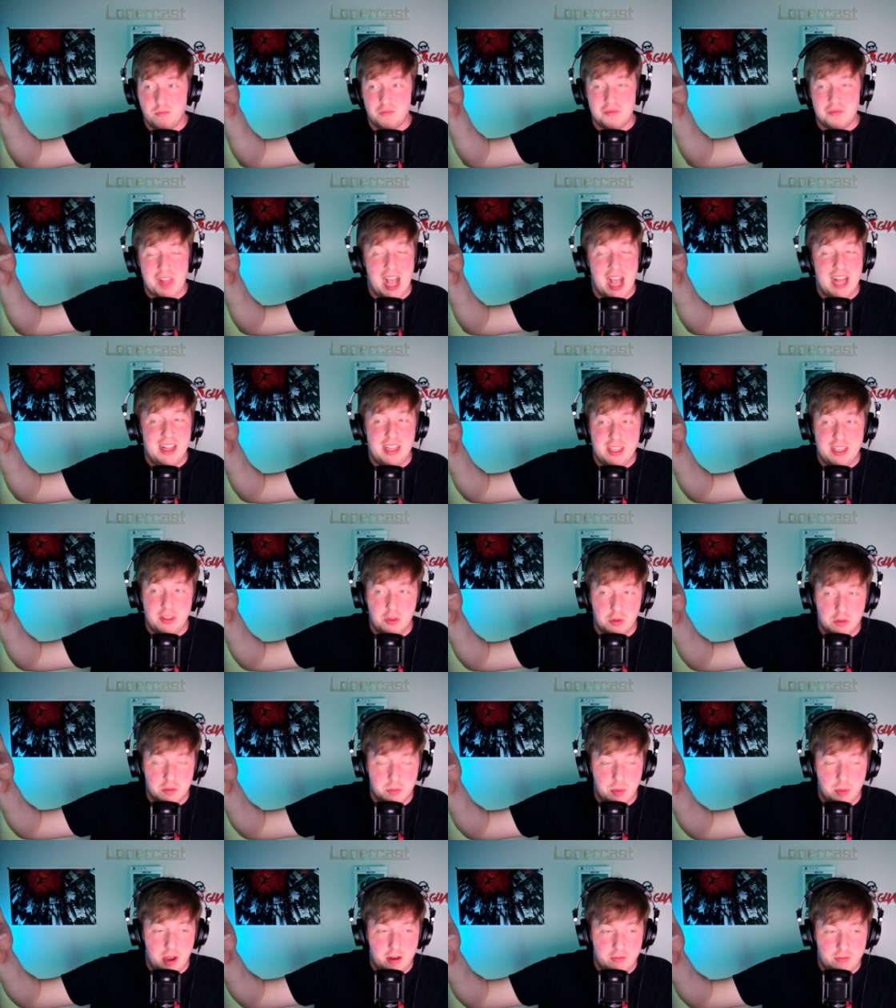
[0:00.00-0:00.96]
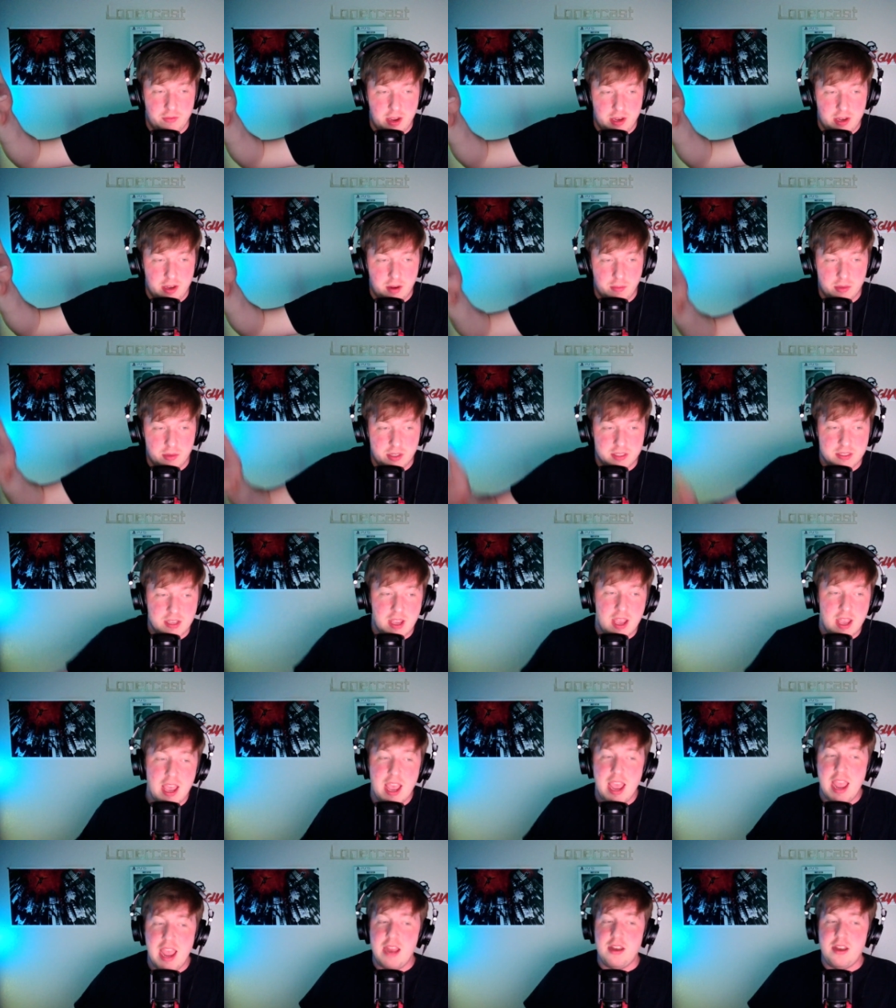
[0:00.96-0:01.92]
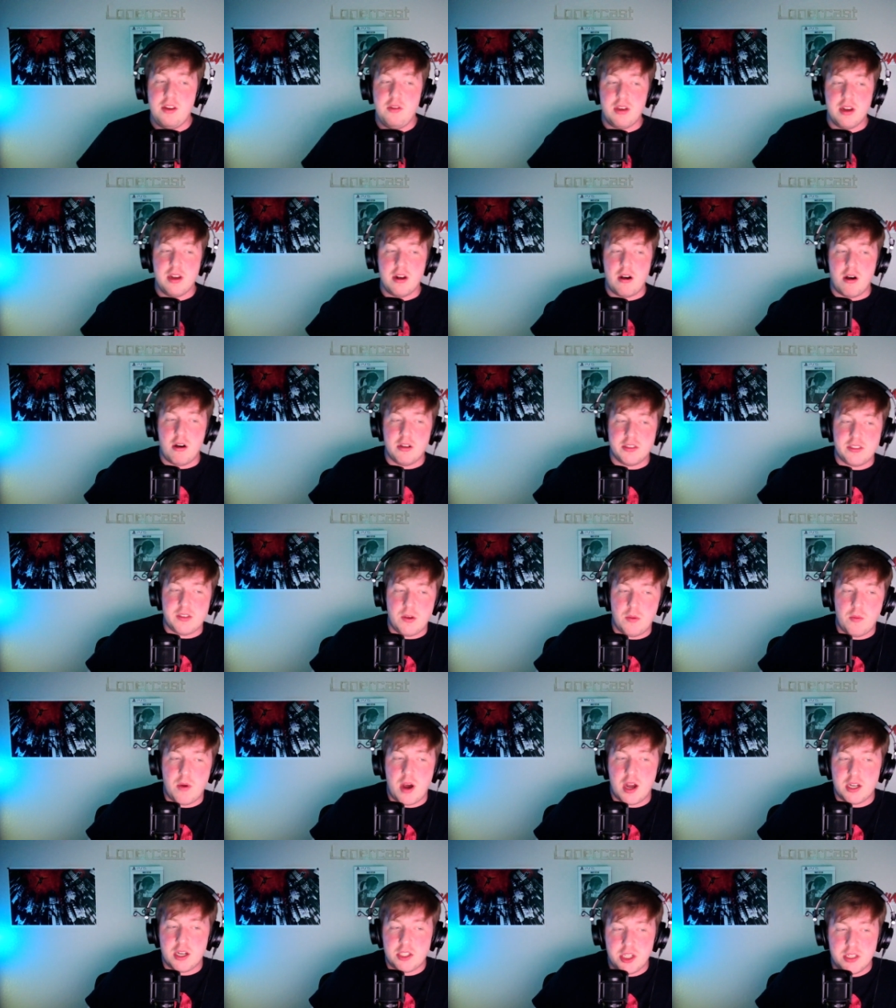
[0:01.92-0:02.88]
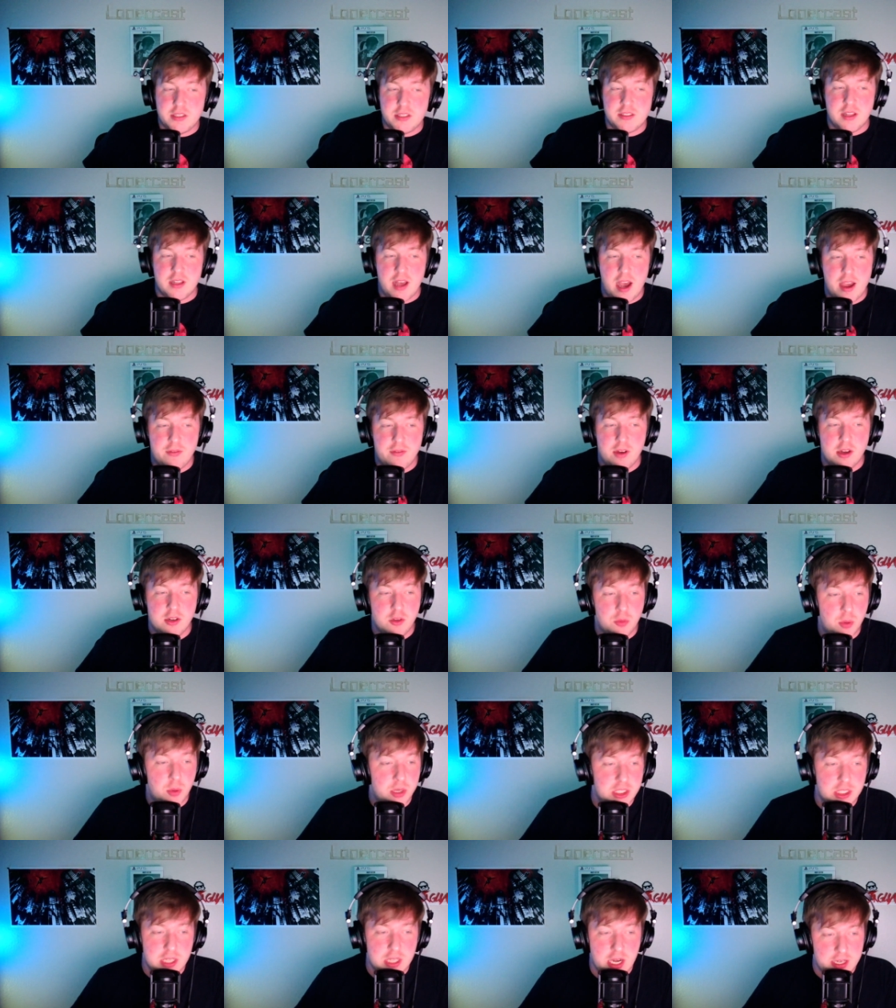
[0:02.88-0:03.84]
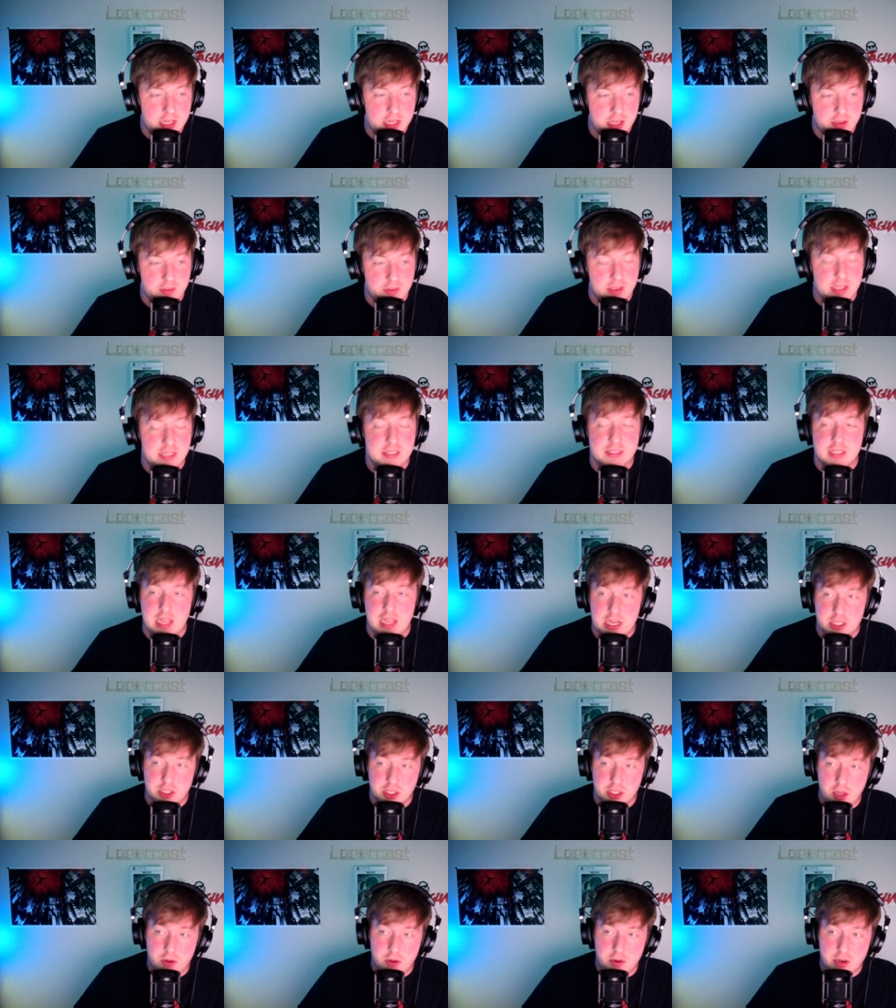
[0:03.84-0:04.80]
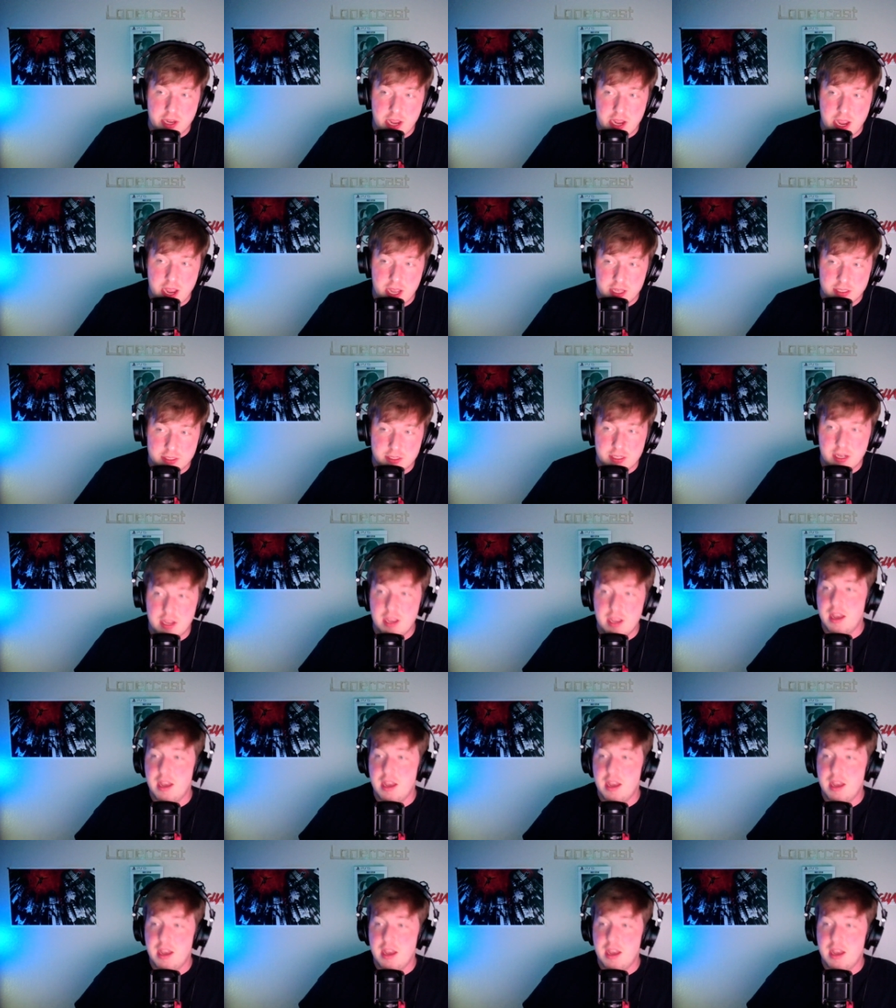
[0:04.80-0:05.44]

I like those Spotify numbers. And you can also watch us live on twitch.tv slash lonercast.